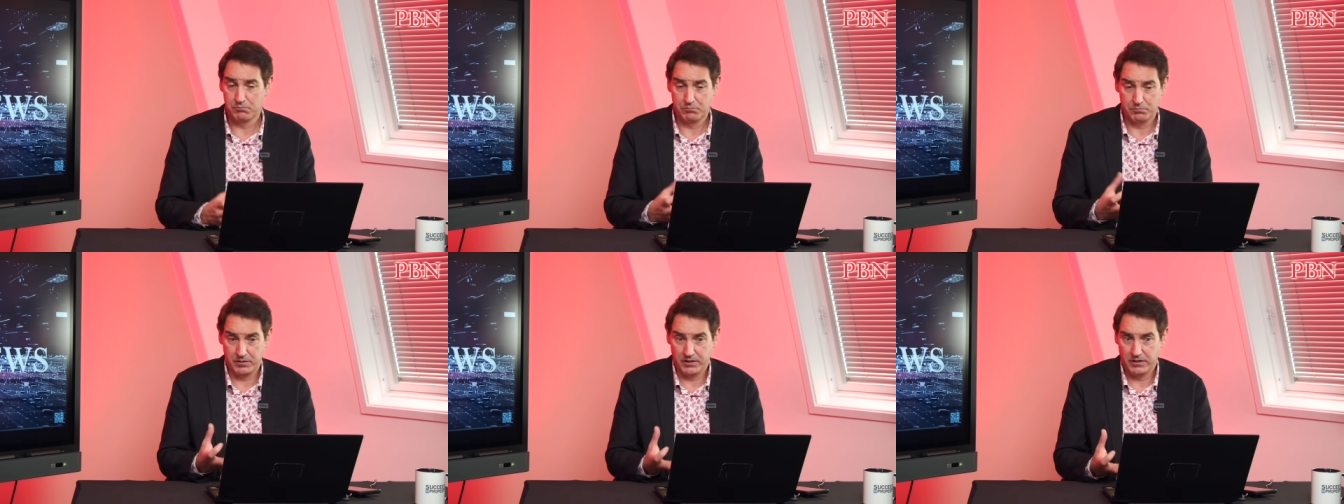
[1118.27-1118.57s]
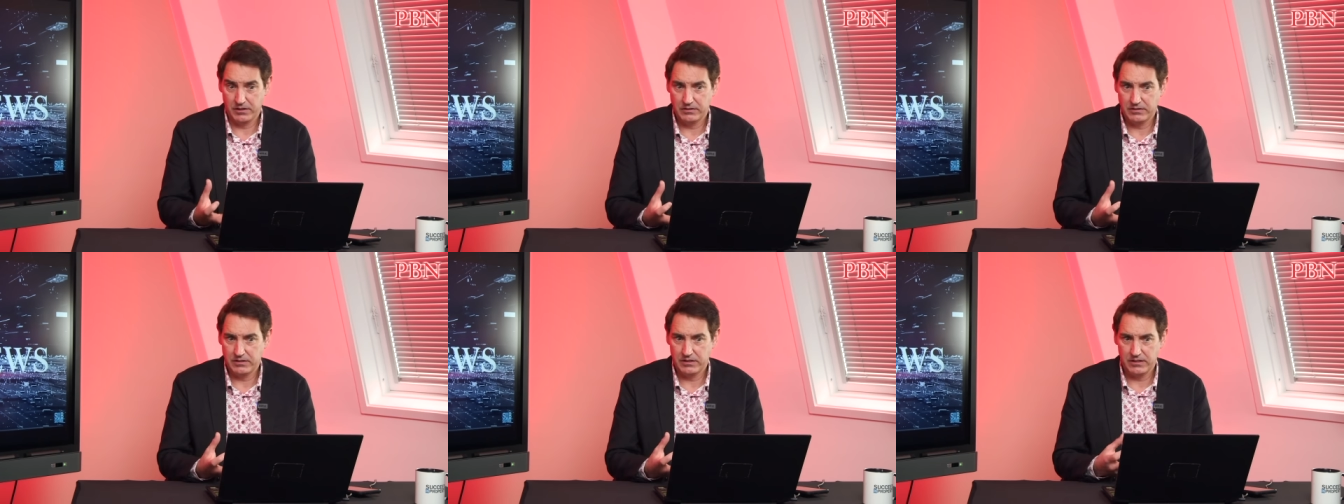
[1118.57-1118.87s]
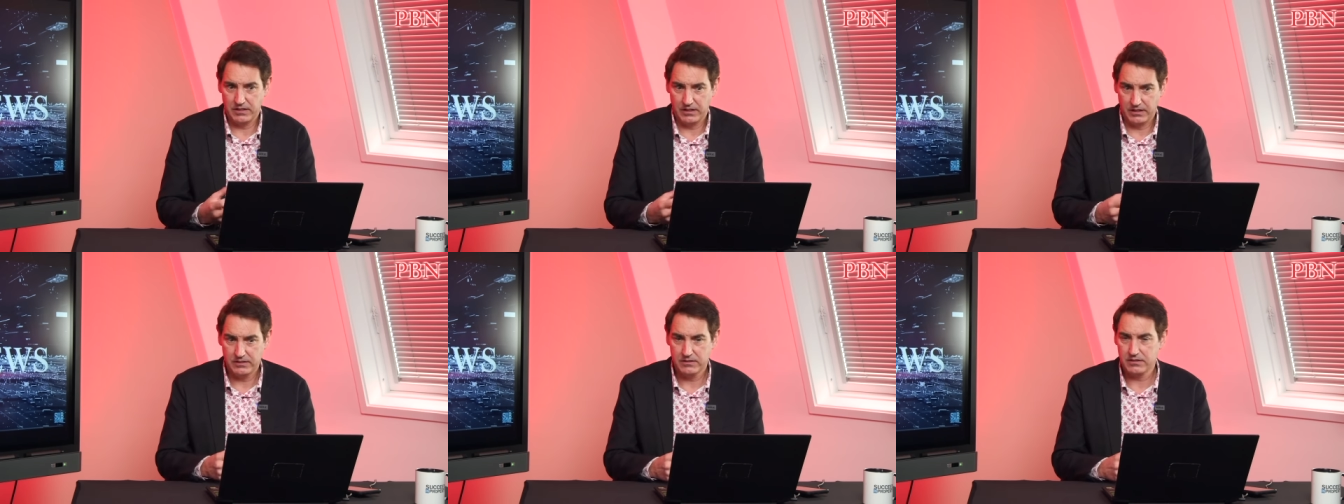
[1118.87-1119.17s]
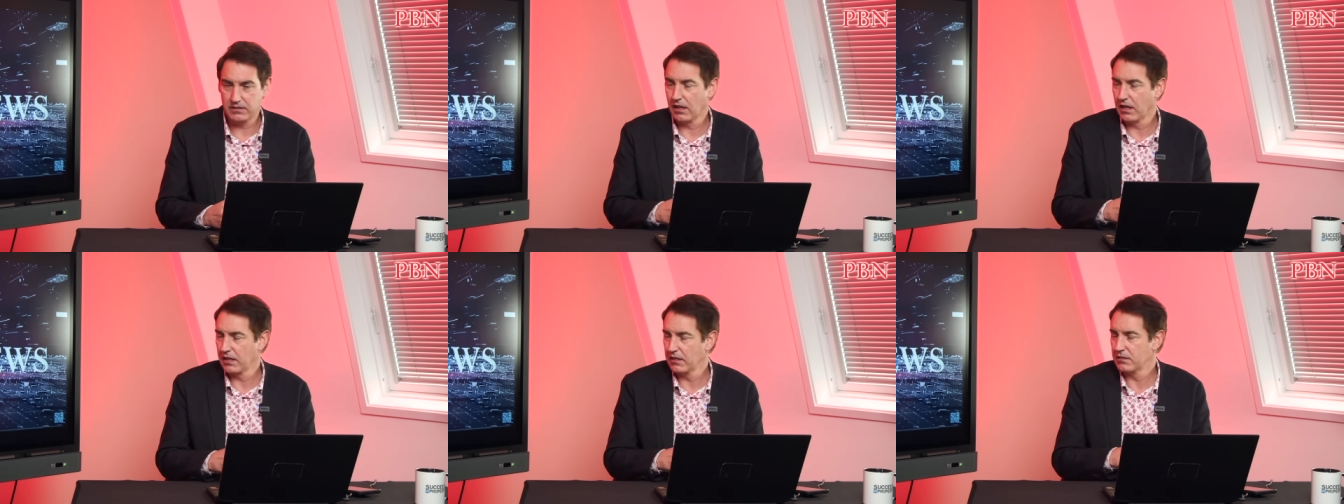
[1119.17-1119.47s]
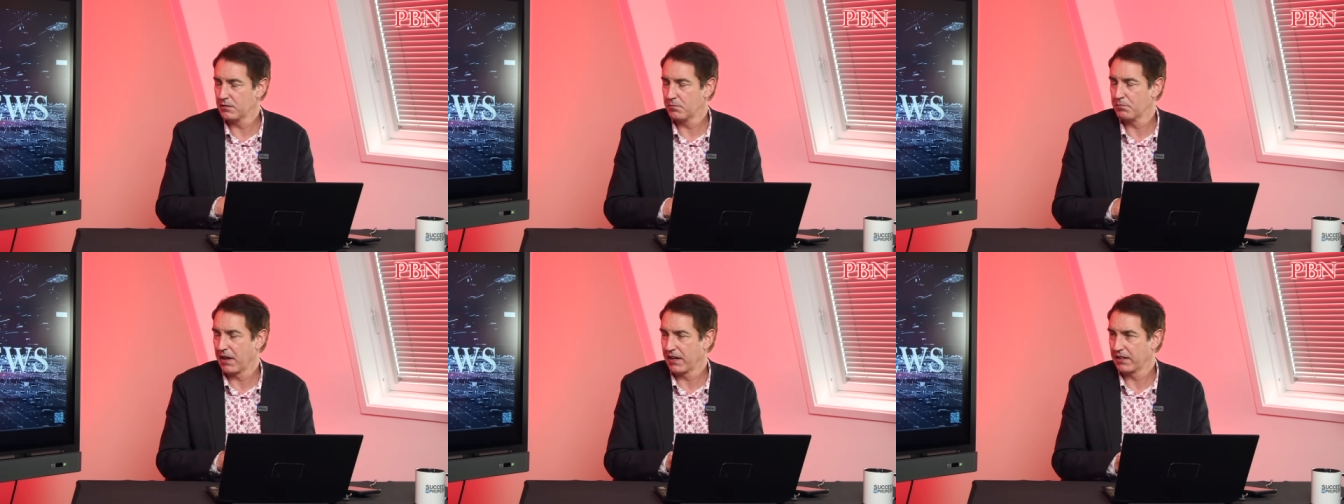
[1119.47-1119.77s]
because it, it's likely
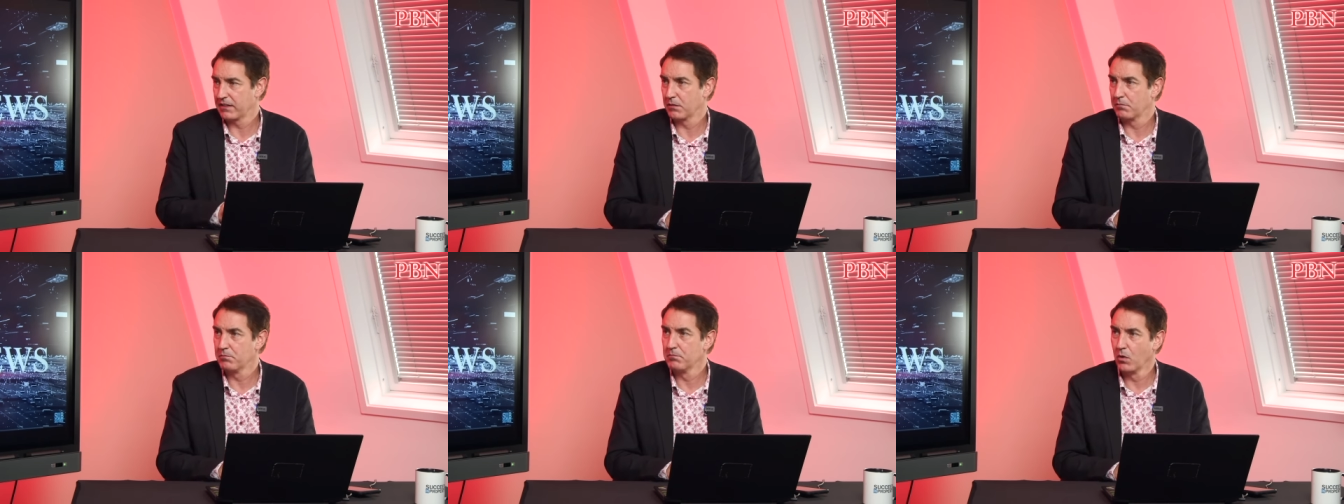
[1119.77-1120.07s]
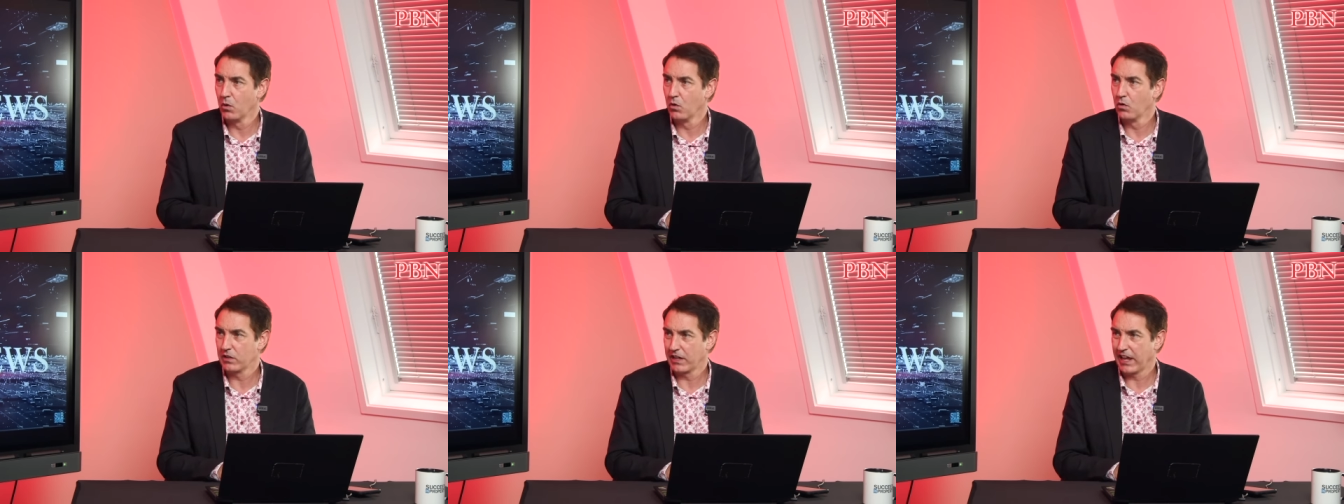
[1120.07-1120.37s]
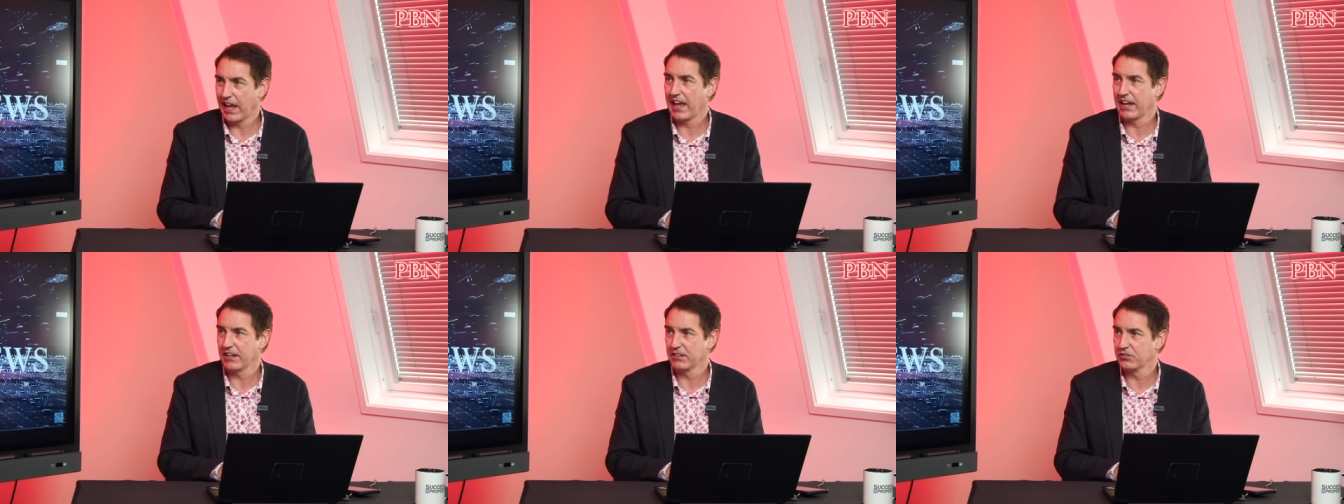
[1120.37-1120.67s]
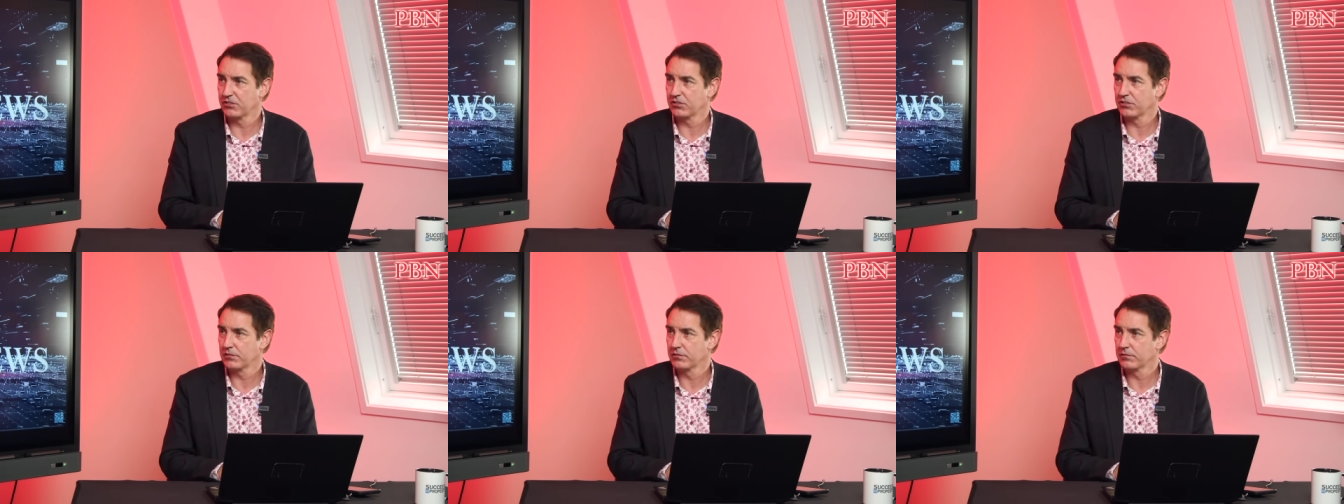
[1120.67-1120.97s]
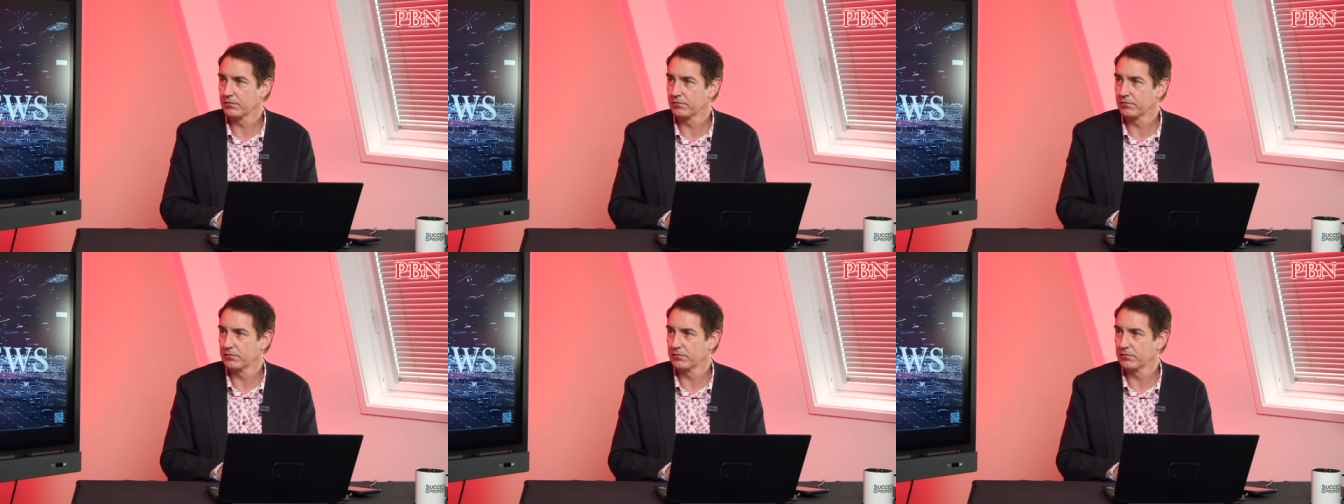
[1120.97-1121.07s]
to bag them more cash.